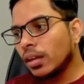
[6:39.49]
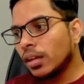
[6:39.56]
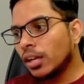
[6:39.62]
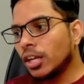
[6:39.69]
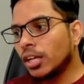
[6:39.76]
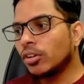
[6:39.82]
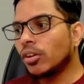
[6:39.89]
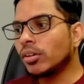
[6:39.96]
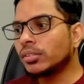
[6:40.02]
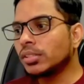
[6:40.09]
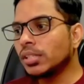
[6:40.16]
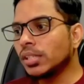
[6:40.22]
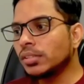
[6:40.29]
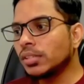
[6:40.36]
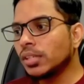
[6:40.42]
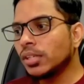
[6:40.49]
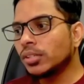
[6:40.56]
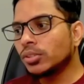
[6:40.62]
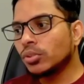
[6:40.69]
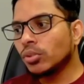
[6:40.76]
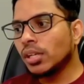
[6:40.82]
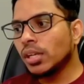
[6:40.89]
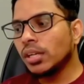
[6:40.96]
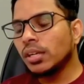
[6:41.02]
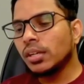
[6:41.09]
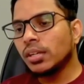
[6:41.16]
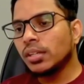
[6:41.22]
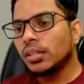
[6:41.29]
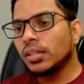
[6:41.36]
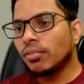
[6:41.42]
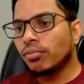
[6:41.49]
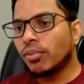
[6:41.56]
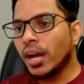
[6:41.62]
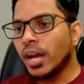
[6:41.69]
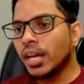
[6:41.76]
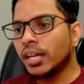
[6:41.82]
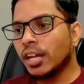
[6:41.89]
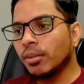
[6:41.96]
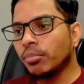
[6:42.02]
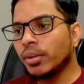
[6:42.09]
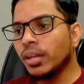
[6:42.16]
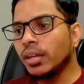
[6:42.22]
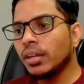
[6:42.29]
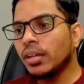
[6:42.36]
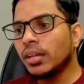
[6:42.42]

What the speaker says: nozzles so that the fire can be